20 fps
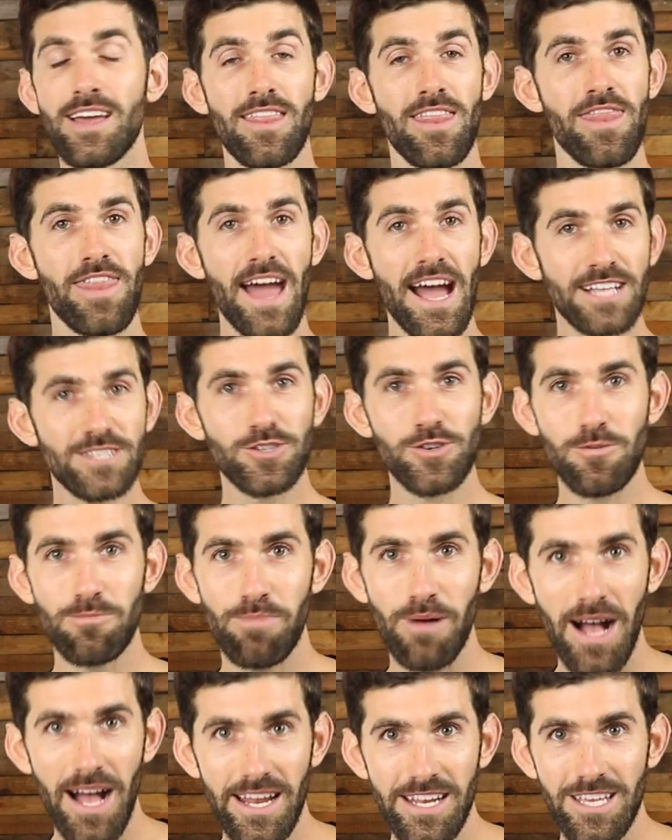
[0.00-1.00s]
That's your
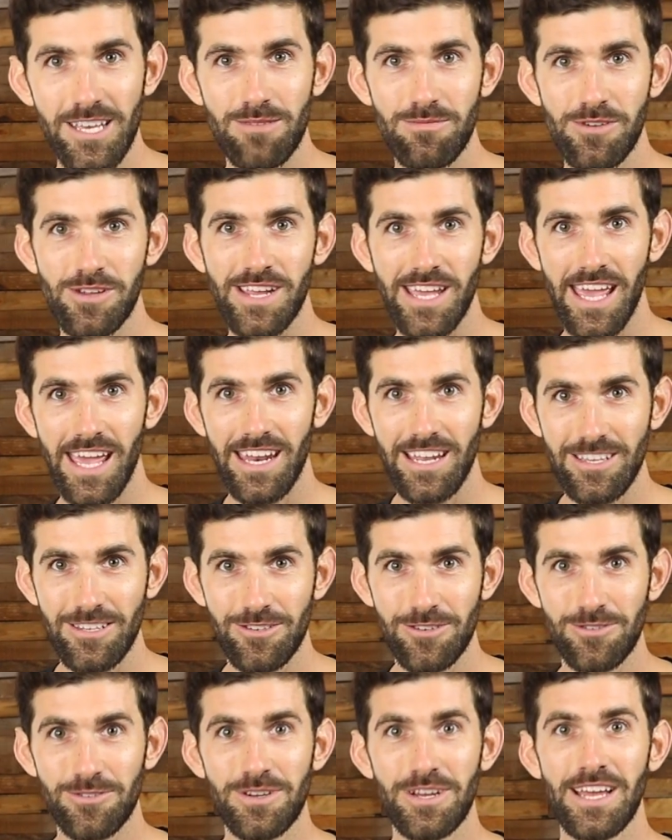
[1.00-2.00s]
body communicating
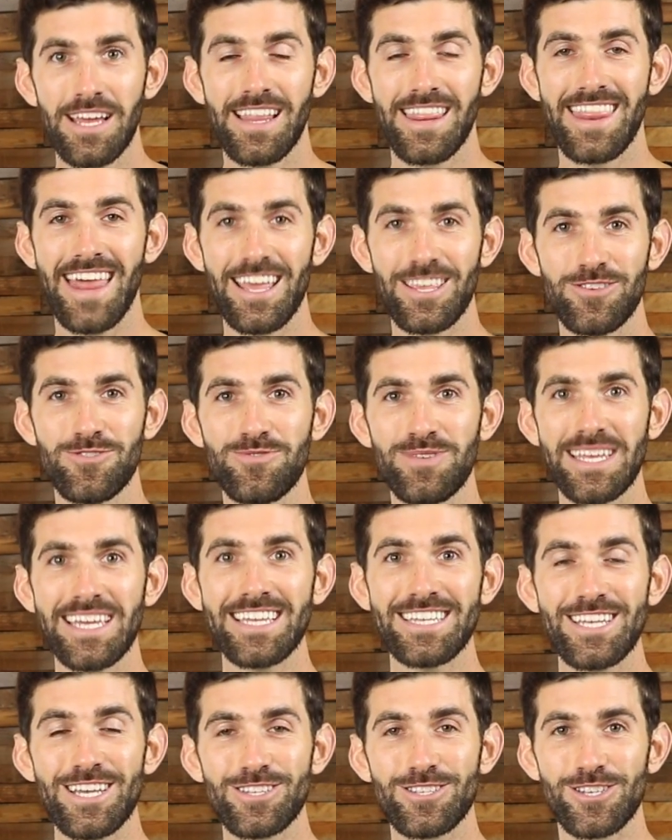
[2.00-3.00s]
you that you
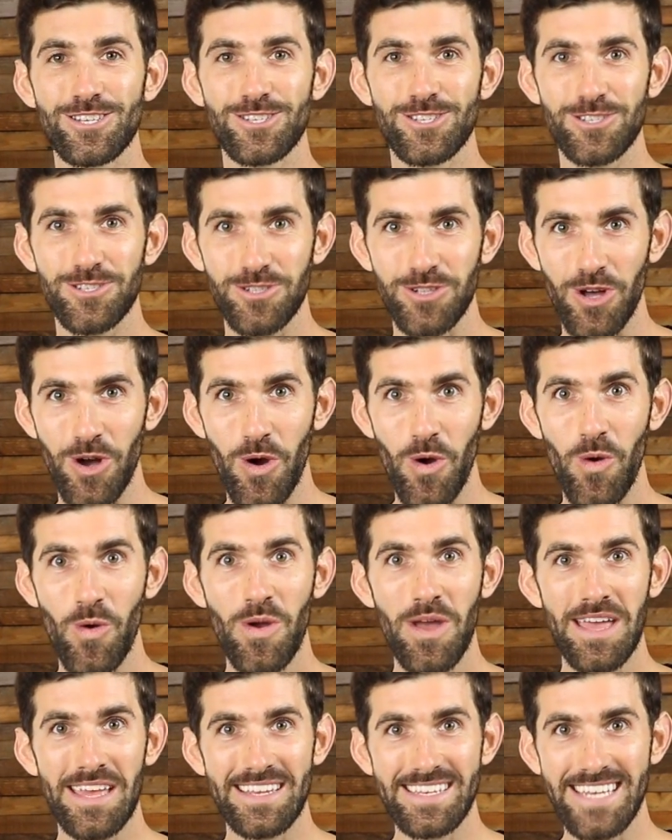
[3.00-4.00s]
need to
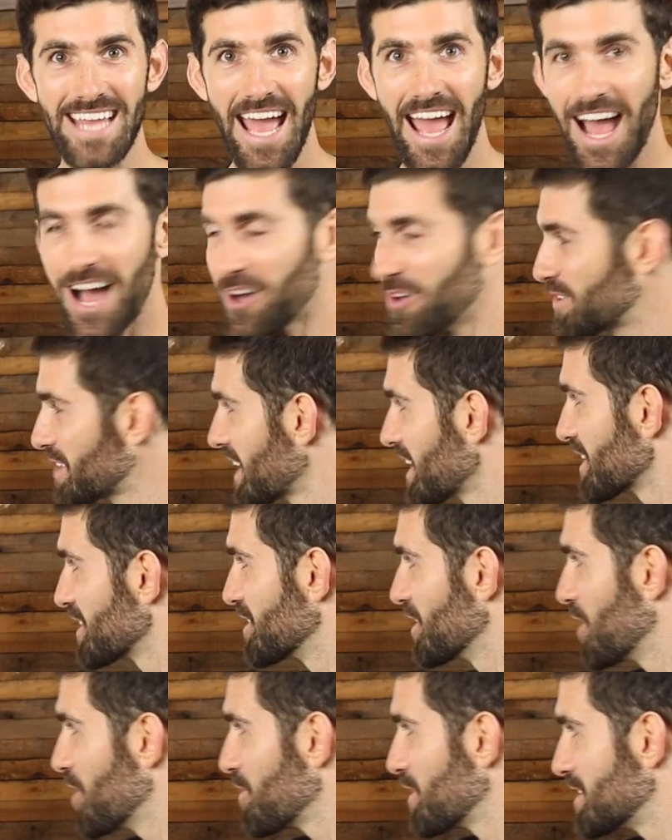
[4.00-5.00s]
slow down
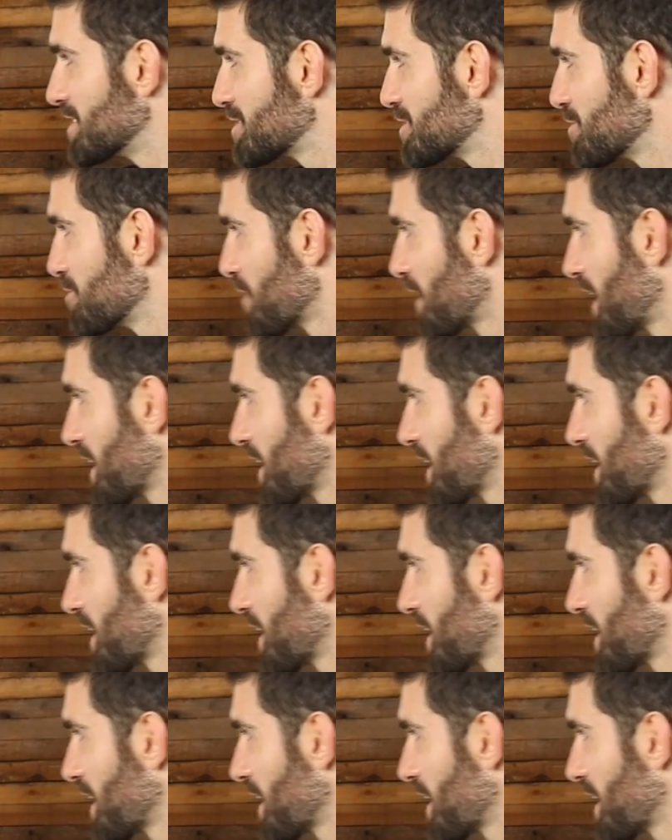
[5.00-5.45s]
and go into what